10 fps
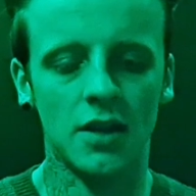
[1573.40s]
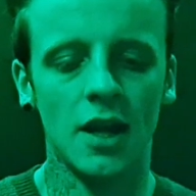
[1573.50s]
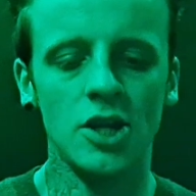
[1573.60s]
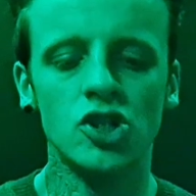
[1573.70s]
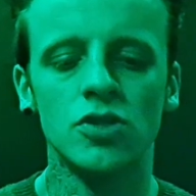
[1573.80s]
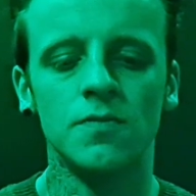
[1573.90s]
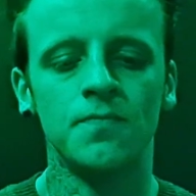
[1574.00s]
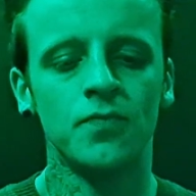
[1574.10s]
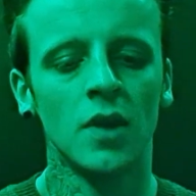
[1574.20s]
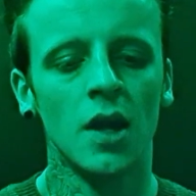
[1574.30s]

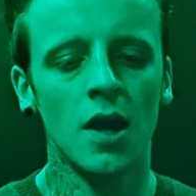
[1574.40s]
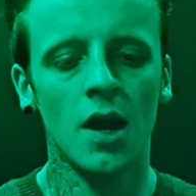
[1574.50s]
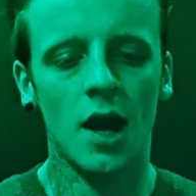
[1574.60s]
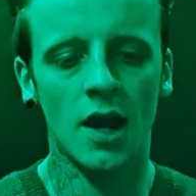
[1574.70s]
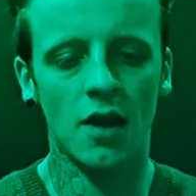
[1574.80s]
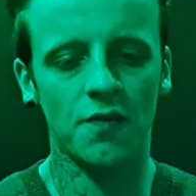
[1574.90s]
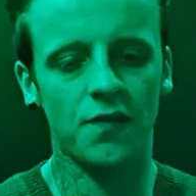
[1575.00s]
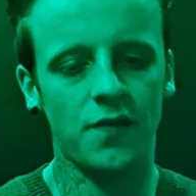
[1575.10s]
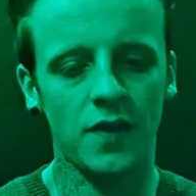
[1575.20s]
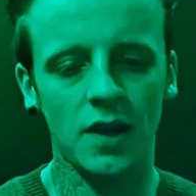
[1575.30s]
meditation, and
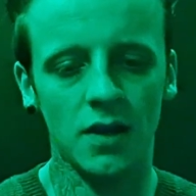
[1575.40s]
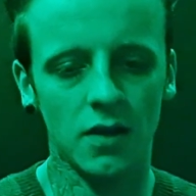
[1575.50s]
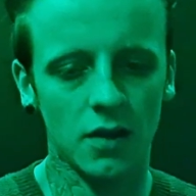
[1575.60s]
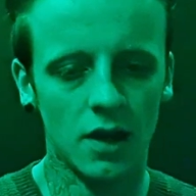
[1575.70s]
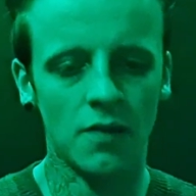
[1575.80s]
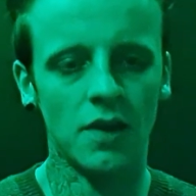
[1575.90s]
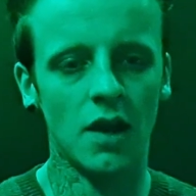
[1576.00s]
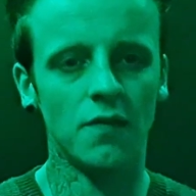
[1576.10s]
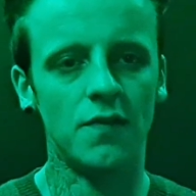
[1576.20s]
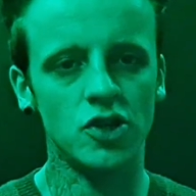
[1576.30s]
I'll feel
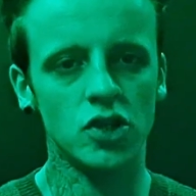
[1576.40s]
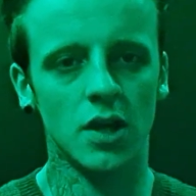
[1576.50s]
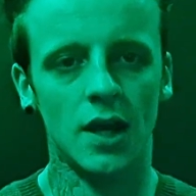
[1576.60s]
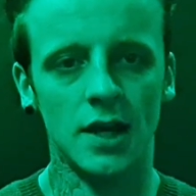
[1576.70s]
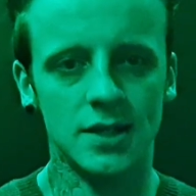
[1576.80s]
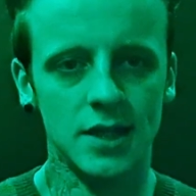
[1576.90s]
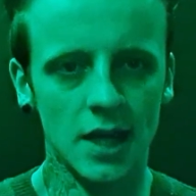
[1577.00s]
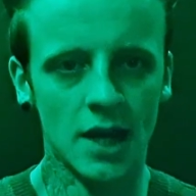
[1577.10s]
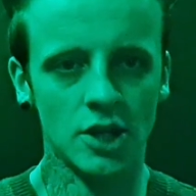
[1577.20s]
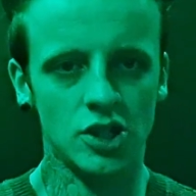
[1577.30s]
and I'll
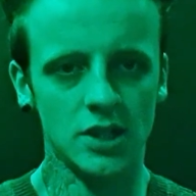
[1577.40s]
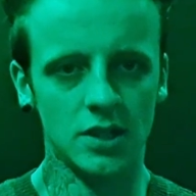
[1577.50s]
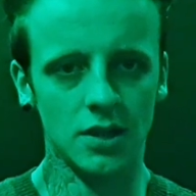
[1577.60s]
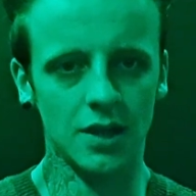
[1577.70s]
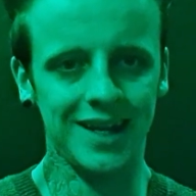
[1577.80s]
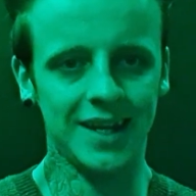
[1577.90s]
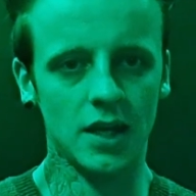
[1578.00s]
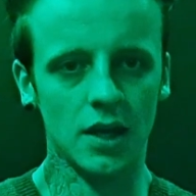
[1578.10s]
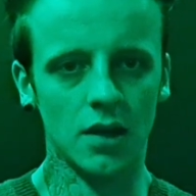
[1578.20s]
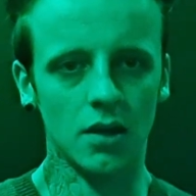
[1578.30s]
visualize the energies
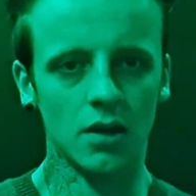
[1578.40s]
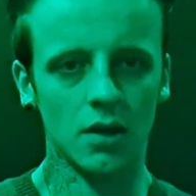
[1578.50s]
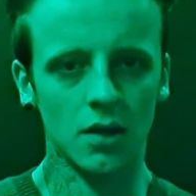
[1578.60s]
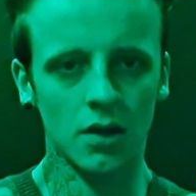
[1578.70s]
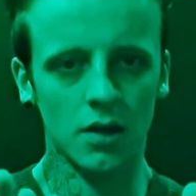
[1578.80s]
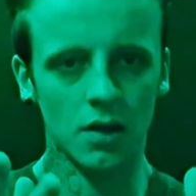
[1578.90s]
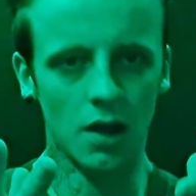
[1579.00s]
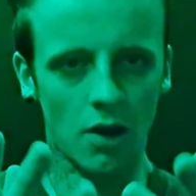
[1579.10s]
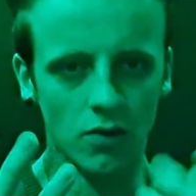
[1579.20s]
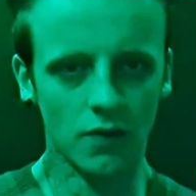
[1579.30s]
leaking
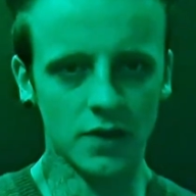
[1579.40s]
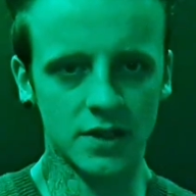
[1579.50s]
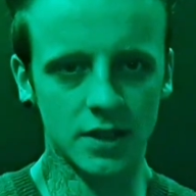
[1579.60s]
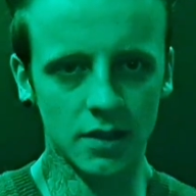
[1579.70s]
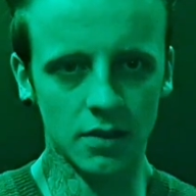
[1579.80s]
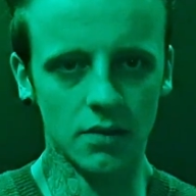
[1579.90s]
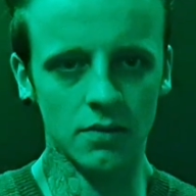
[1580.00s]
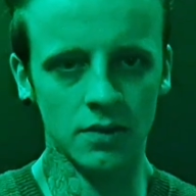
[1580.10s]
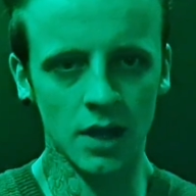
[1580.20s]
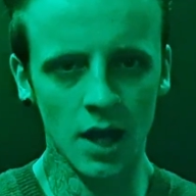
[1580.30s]
out of the
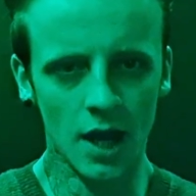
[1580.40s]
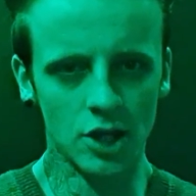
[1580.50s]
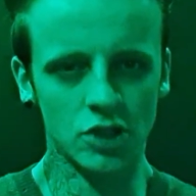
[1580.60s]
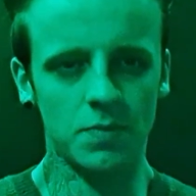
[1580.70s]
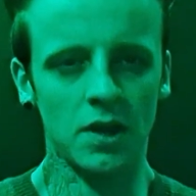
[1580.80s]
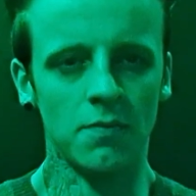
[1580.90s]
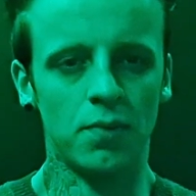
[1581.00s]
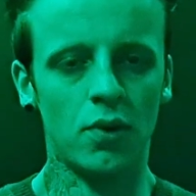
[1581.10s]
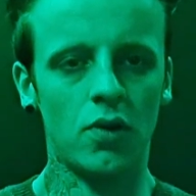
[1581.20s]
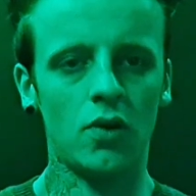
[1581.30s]
seal and just
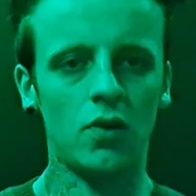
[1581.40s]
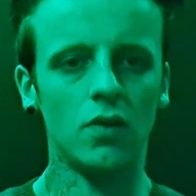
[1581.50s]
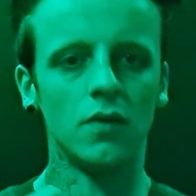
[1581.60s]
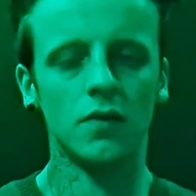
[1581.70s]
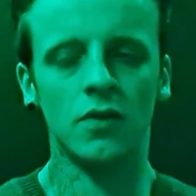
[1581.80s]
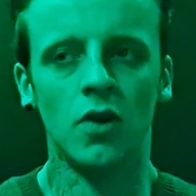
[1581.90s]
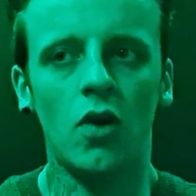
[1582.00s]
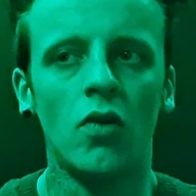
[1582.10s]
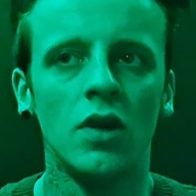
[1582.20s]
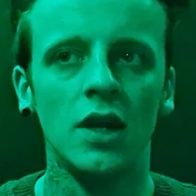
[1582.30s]
being pulled
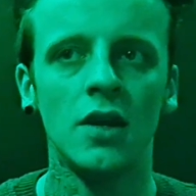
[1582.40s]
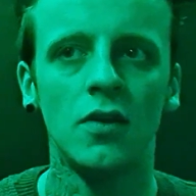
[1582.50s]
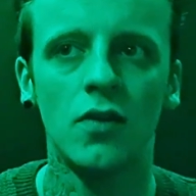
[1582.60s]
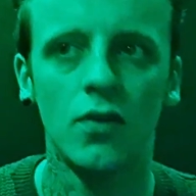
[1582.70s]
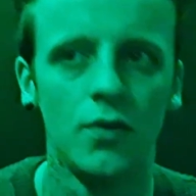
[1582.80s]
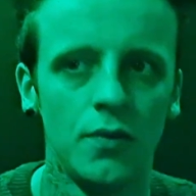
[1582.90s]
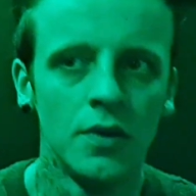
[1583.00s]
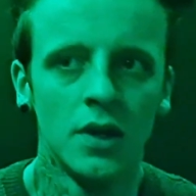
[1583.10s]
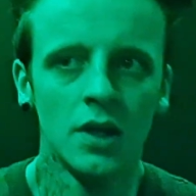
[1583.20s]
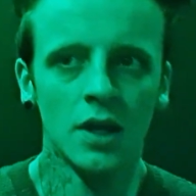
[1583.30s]
not only
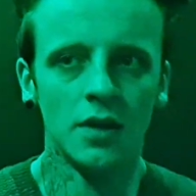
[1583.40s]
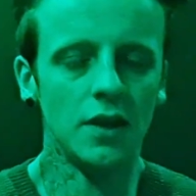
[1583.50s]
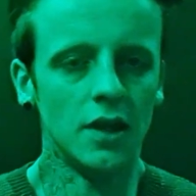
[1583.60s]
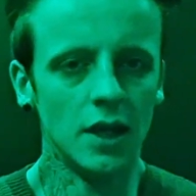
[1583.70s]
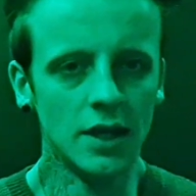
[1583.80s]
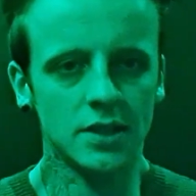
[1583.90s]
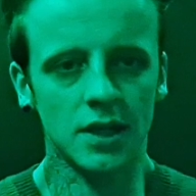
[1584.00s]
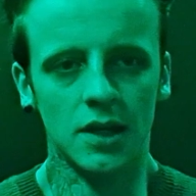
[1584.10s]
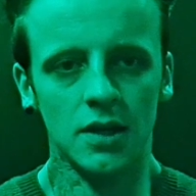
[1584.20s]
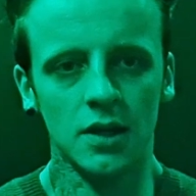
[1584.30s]
into the
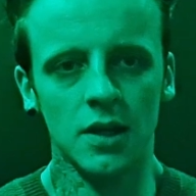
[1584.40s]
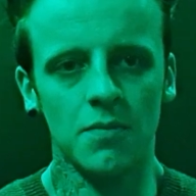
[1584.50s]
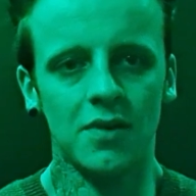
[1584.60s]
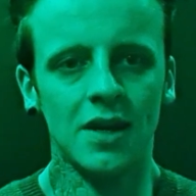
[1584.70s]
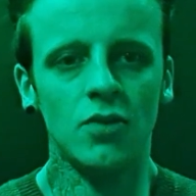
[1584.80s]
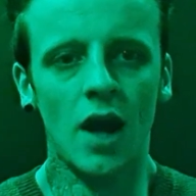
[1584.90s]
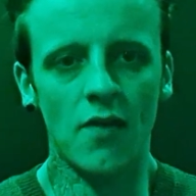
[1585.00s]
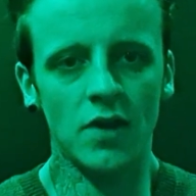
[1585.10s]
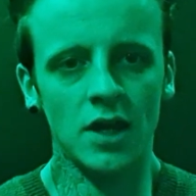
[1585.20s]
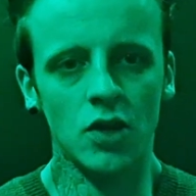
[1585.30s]
elixir, but
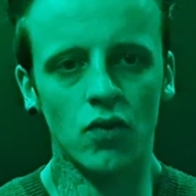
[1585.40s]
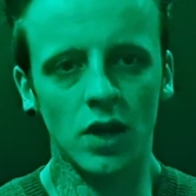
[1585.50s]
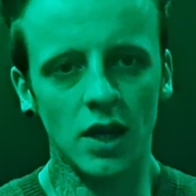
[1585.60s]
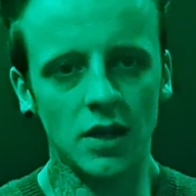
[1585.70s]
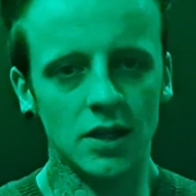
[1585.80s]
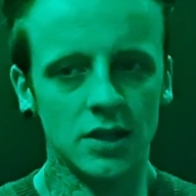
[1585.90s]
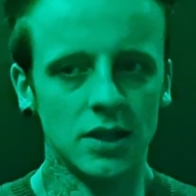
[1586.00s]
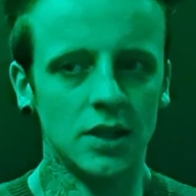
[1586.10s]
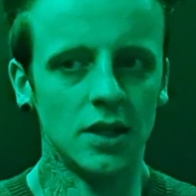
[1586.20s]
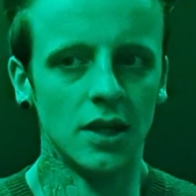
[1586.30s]
into every
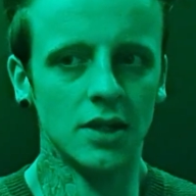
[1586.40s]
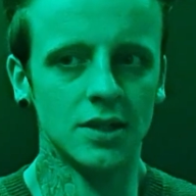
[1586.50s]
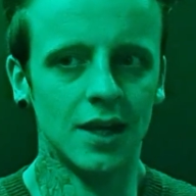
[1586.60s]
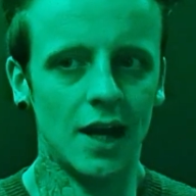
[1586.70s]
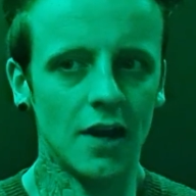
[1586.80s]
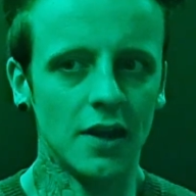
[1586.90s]
ingredient in the elixir.